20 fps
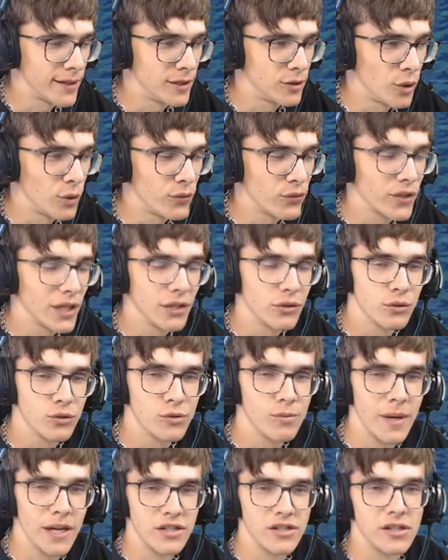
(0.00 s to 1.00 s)
don't forget to
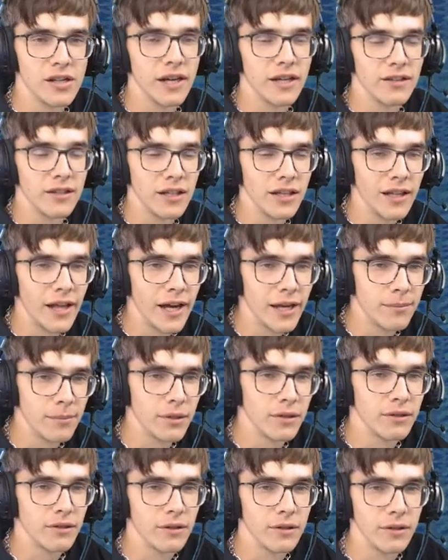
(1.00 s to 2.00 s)
smash like the like
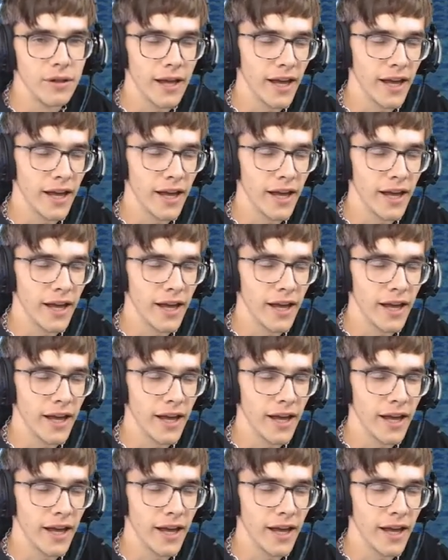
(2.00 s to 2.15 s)
button.